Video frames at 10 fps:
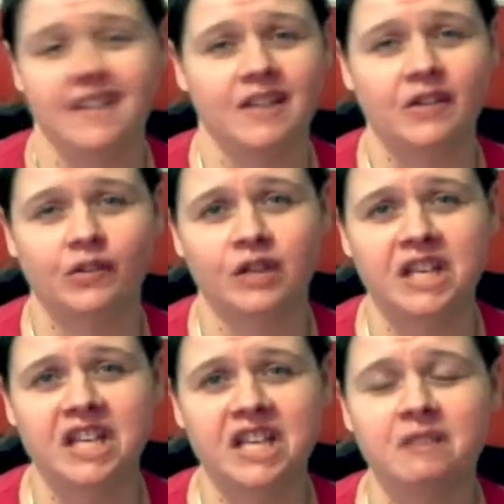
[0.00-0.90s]

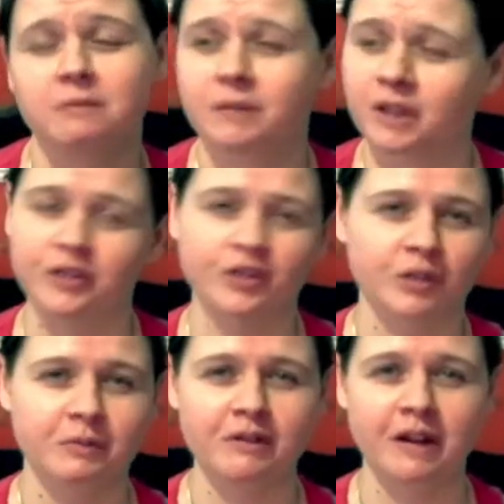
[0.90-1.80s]
sunny, we've got
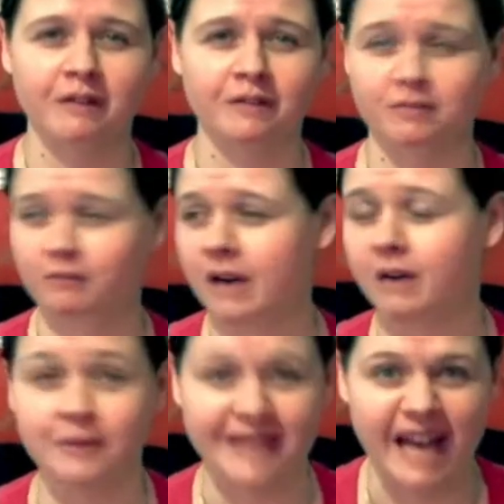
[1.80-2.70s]
summer around, well,
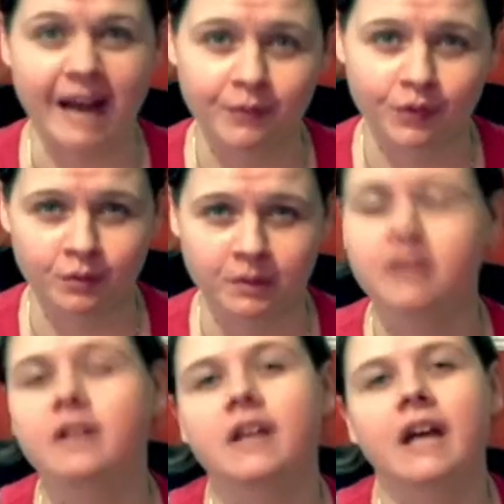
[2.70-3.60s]
we have summer.
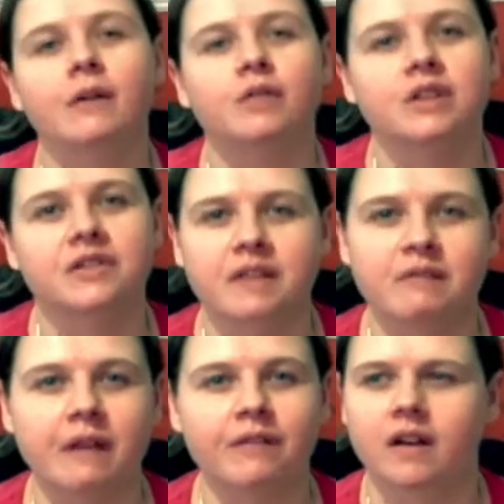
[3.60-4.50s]
I was going to say
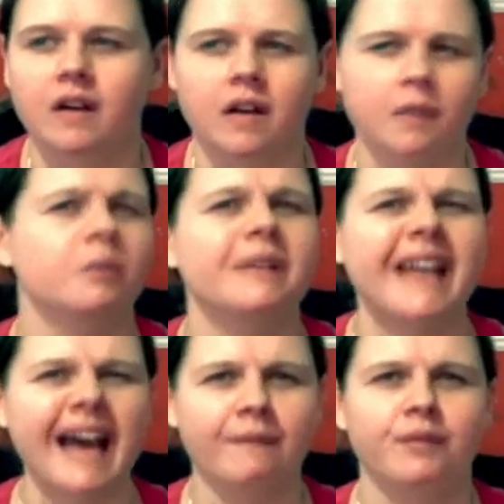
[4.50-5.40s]
round the corner, but we
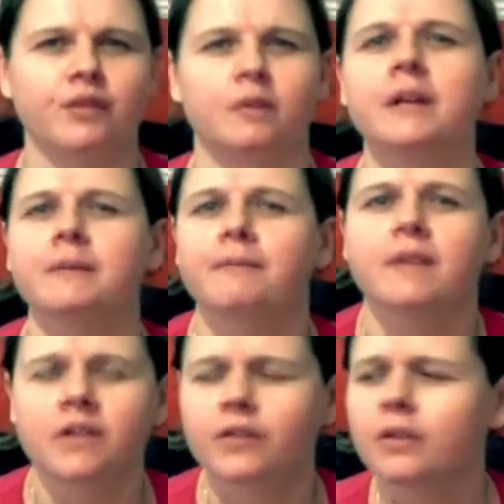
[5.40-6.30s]
have summer.
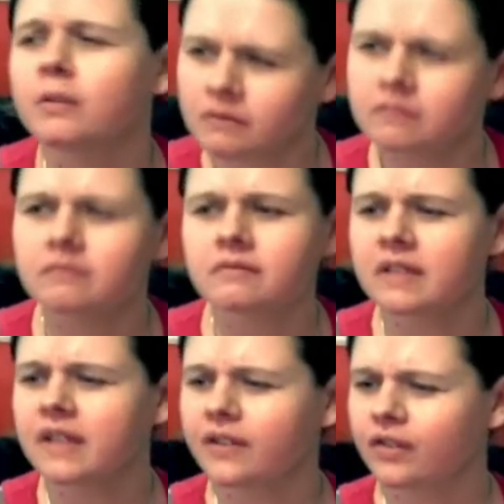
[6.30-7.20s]
So
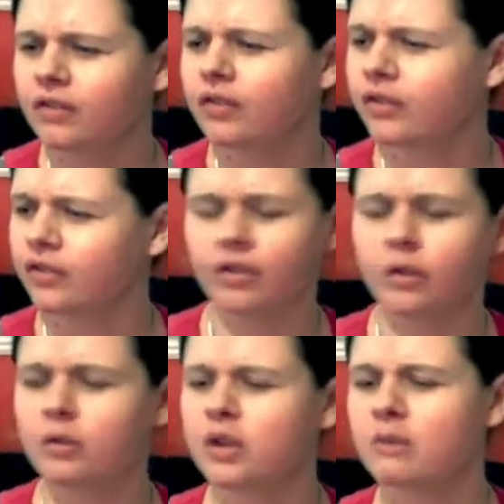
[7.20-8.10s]
let's just
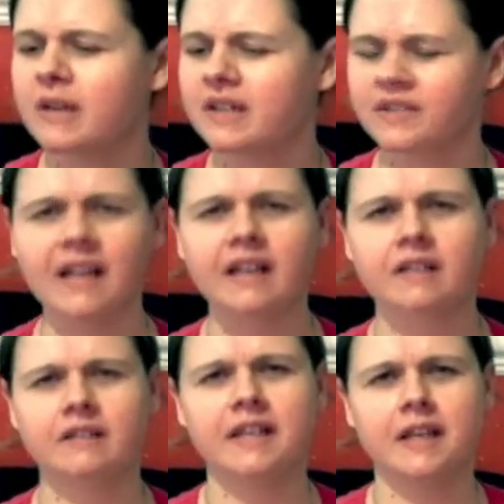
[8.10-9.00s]
show you
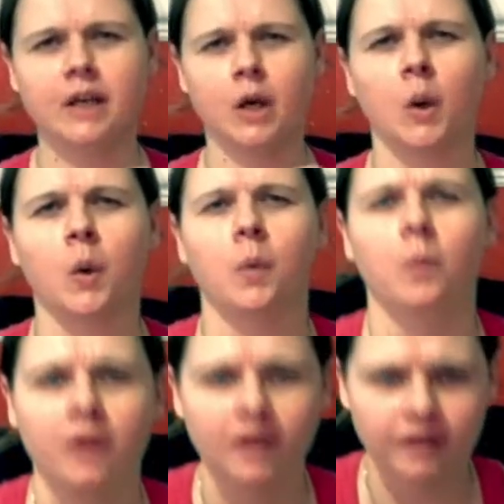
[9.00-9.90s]
exactly
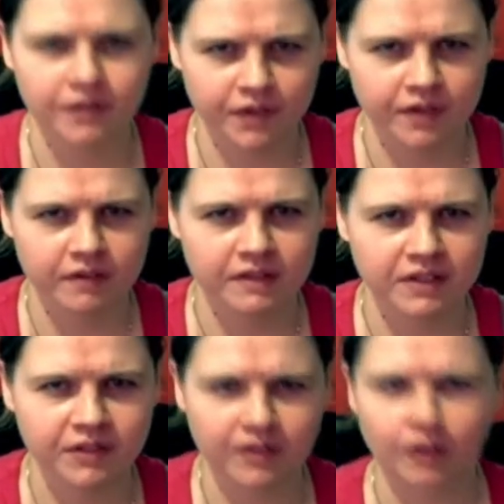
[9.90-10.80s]
what there
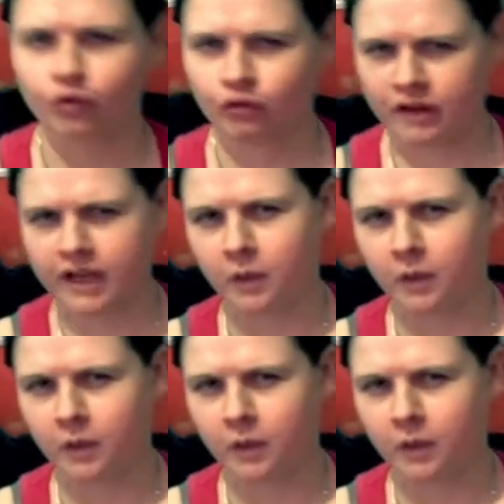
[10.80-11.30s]
is trainer